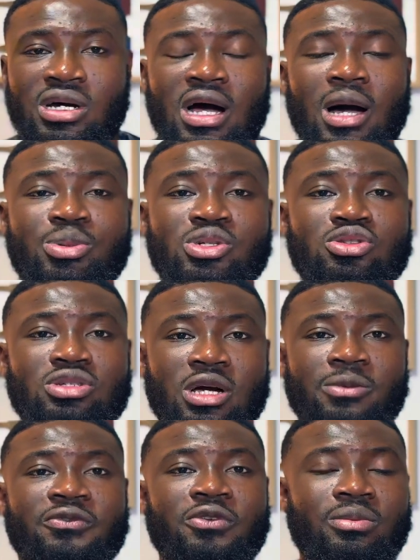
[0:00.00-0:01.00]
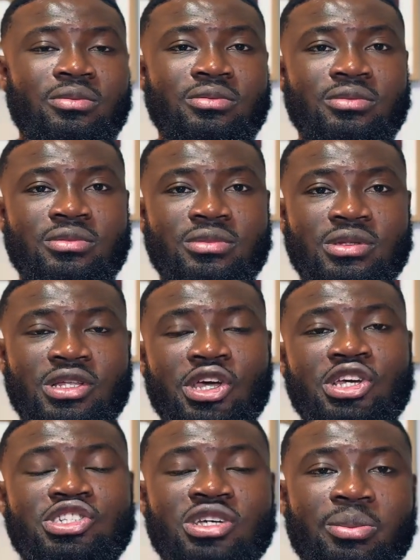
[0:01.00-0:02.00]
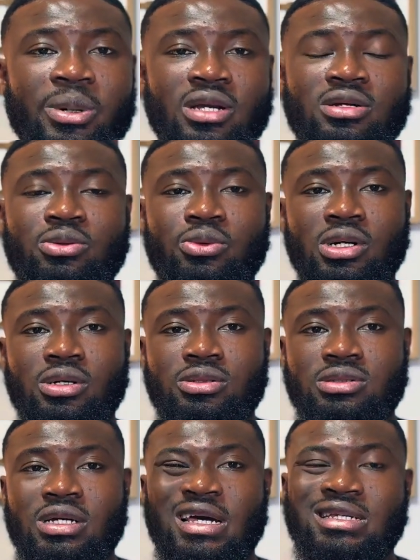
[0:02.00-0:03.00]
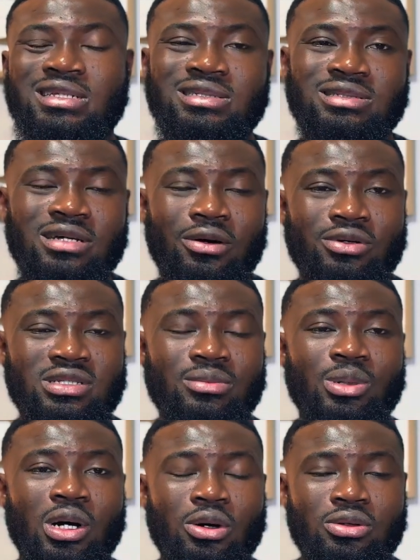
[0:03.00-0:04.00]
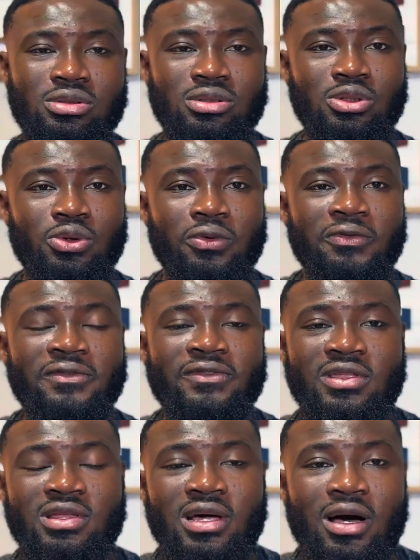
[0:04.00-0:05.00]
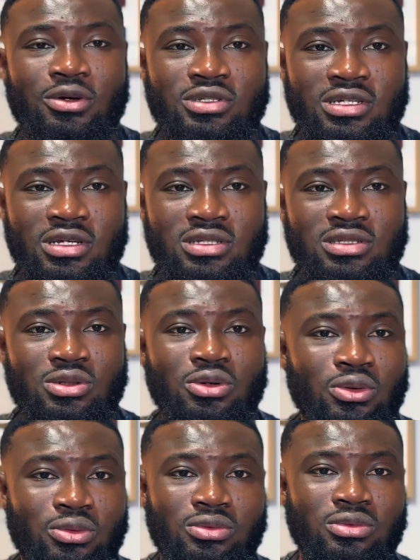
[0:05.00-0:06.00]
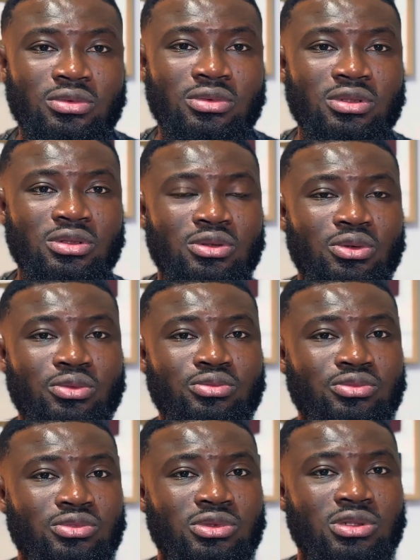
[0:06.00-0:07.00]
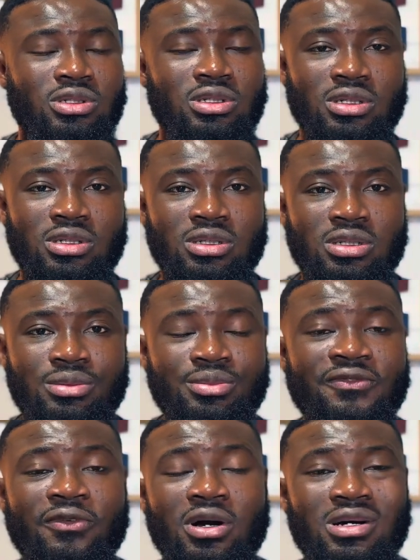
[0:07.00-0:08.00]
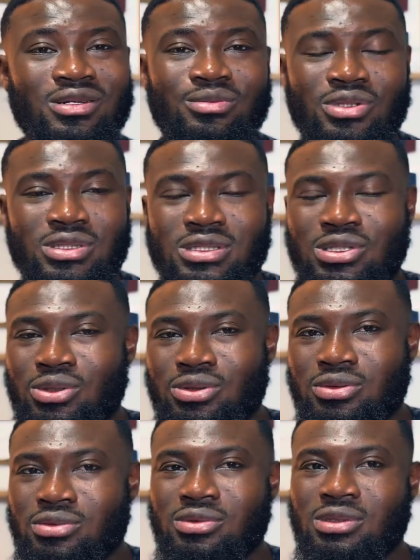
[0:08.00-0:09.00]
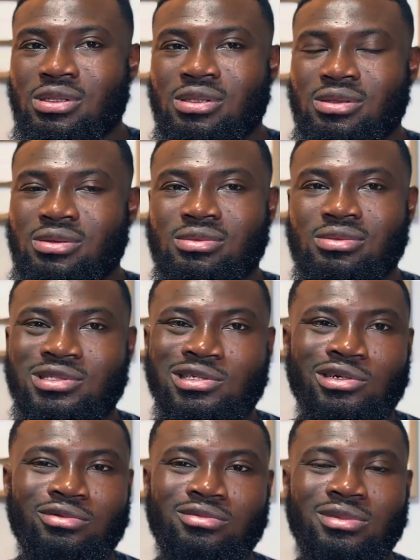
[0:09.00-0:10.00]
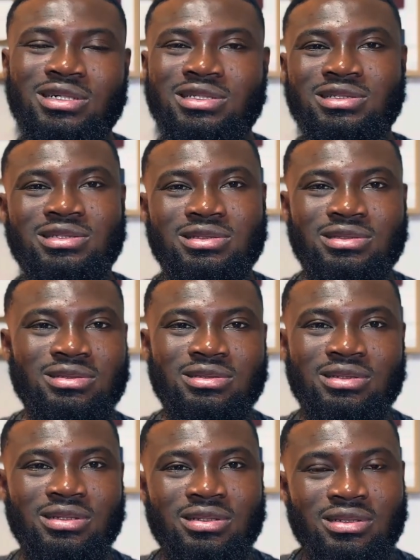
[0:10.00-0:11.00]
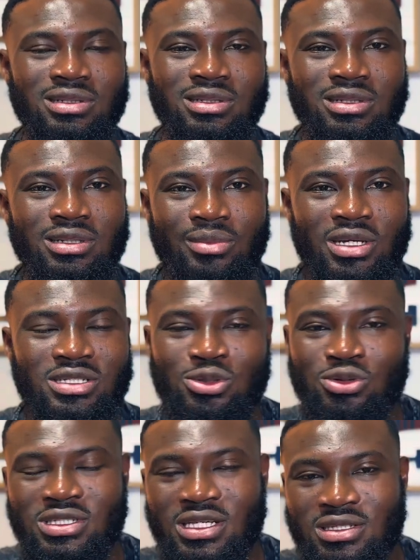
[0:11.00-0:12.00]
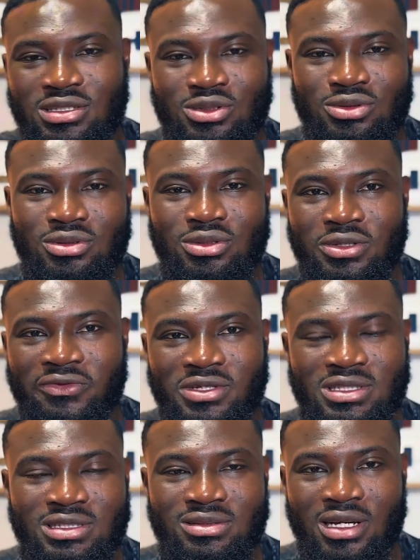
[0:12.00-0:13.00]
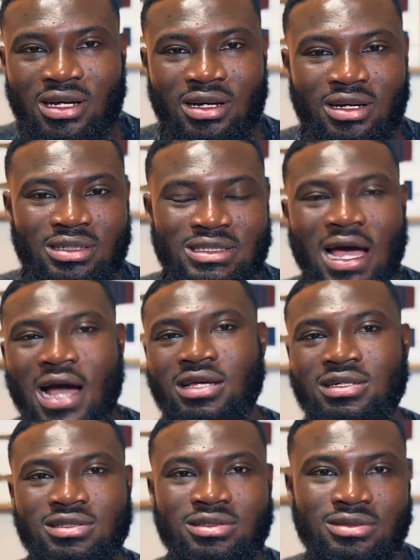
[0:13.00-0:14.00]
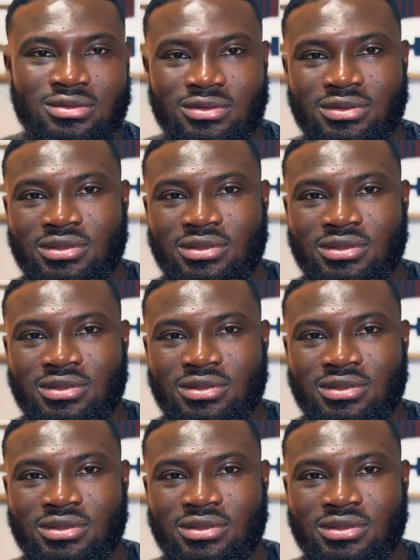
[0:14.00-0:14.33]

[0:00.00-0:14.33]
happened to come from the Asian part of the world, and that was about 15,000 years ago. You know, before Columbus. So it makes no sense to even target to,